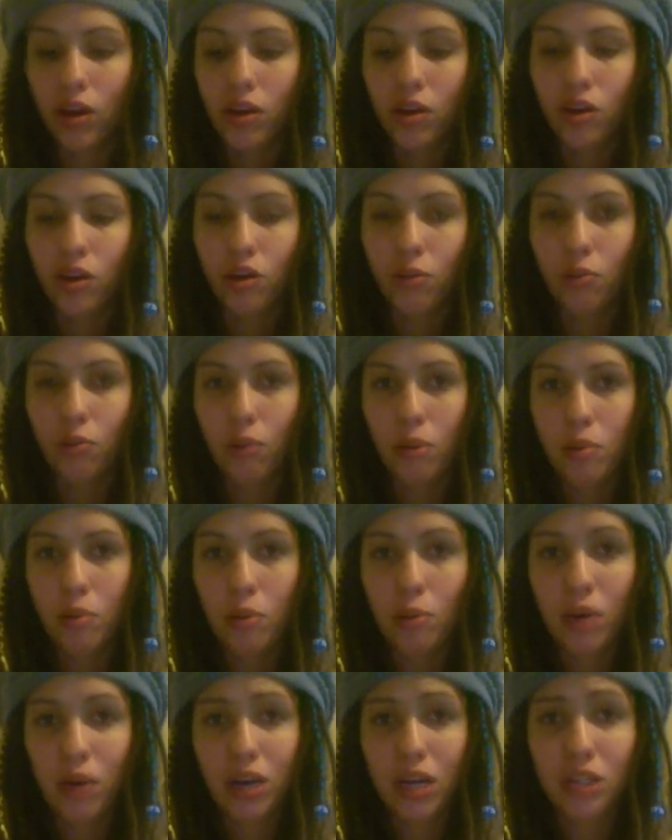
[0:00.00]
Maybe
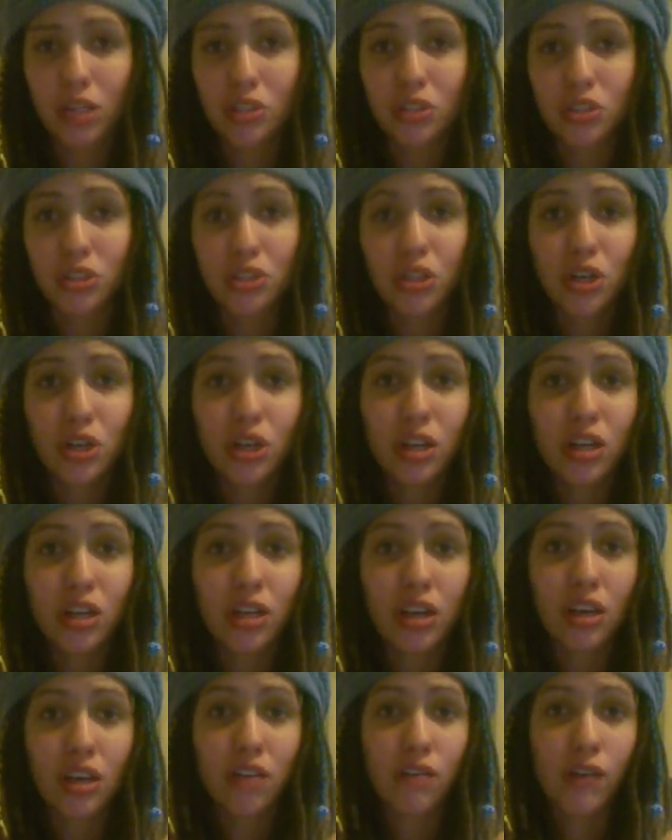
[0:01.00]
what got you started,
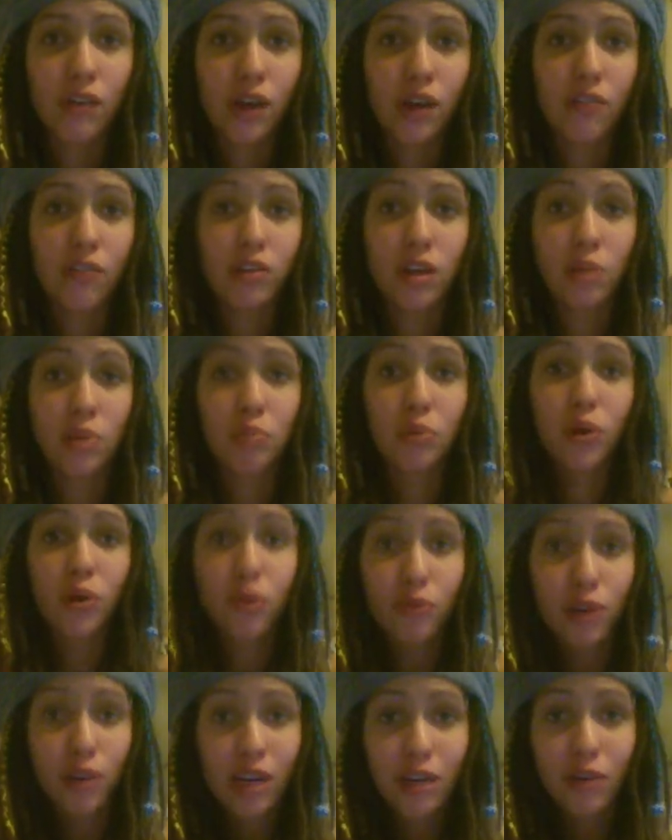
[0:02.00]
and if you have any book
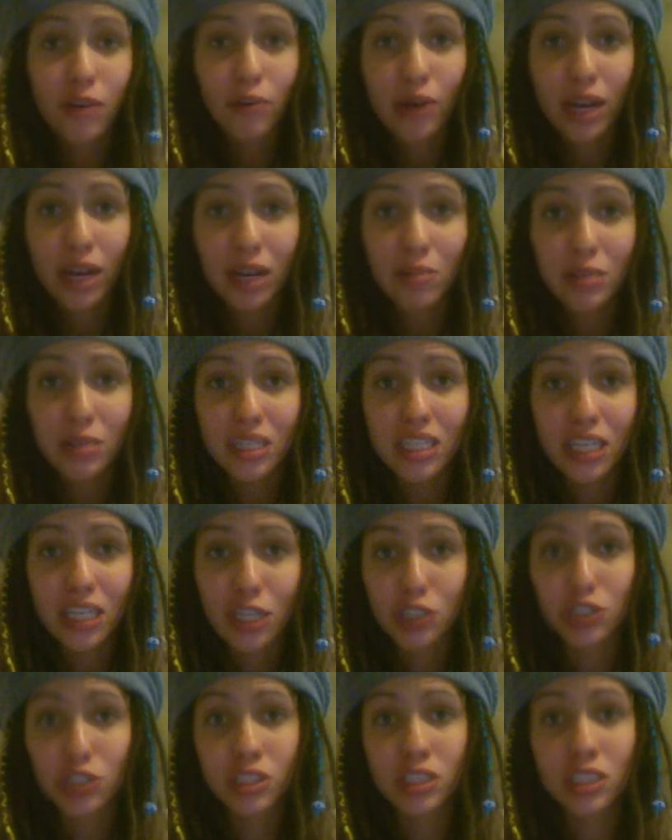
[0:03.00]

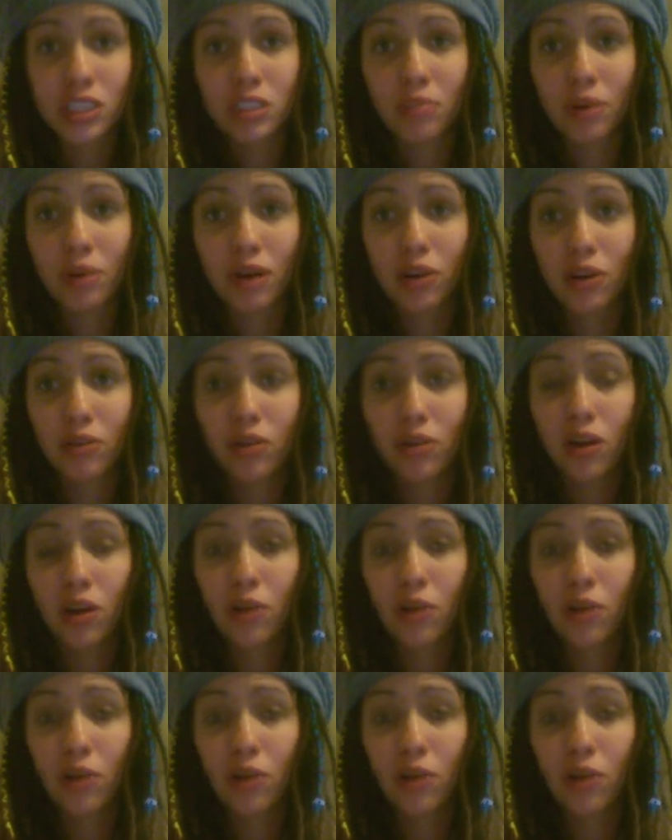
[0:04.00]
recommendations about